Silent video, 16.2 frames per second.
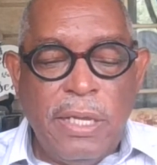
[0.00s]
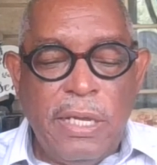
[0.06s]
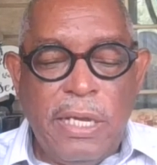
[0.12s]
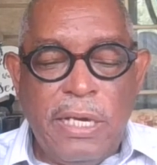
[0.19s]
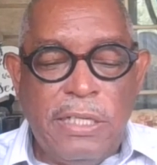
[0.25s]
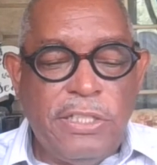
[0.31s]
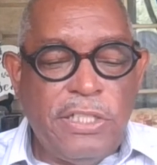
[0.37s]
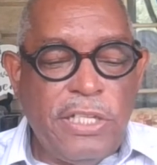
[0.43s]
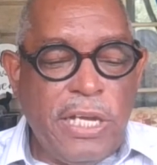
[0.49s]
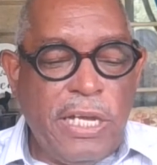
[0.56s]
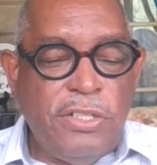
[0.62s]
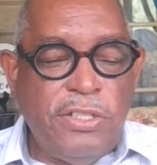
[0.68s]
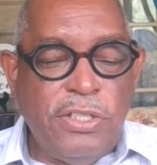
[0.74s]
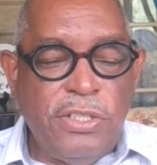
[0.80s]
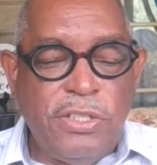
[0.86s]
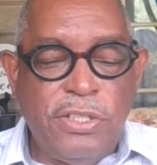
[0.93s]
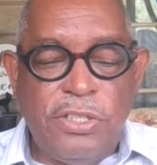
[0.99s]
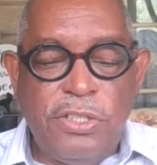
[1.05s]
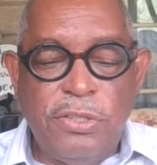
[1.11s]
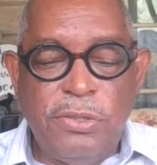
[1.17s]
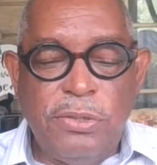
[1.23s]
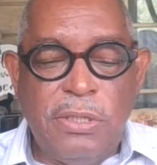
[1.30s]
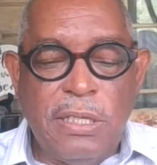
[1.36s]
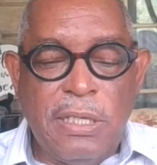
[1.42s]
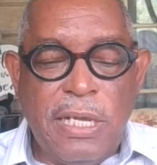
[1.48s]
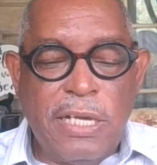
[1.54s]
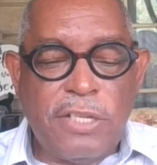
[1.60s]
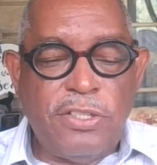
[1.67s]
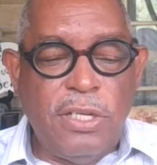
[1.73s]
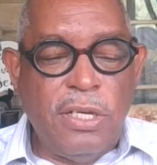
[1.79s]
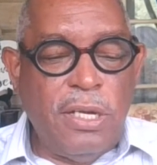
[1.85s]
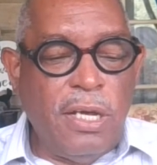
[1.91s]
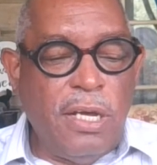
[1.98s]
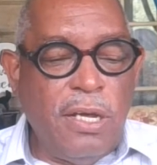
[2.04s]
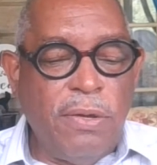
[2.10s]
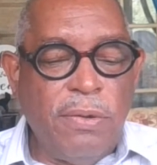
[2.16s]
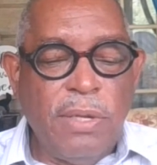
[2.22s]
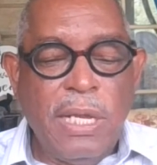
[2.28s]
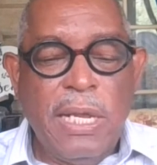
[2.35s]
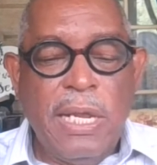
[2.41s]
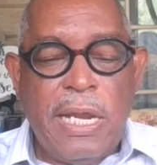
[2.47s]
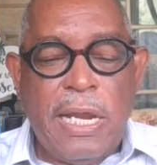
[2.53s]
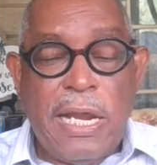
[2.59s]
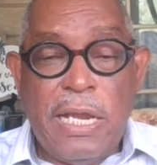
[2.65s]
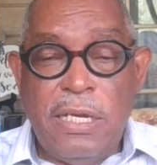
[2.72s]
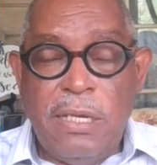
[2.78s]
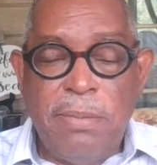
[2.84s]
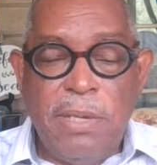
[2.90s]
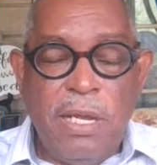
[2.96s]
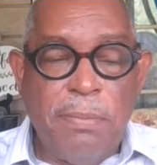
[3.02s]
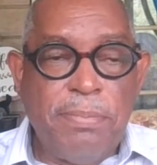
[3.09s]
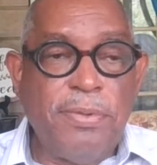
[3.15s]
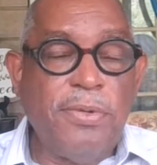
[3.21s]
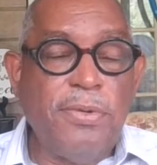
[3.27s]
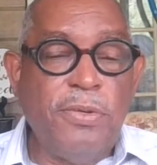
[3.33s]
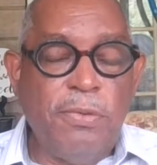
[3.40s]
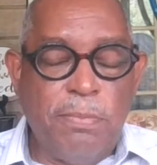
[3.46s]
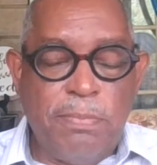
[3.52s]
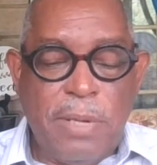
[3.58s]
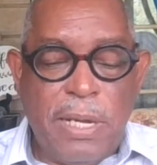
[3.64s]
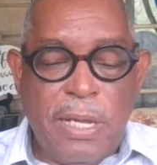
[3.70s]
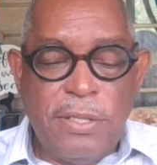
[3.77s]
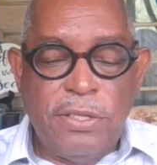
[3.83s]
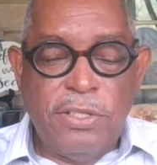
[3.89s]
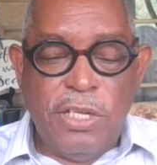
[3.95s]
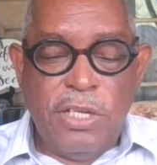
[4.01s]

Any changes to an election law had to be approved by the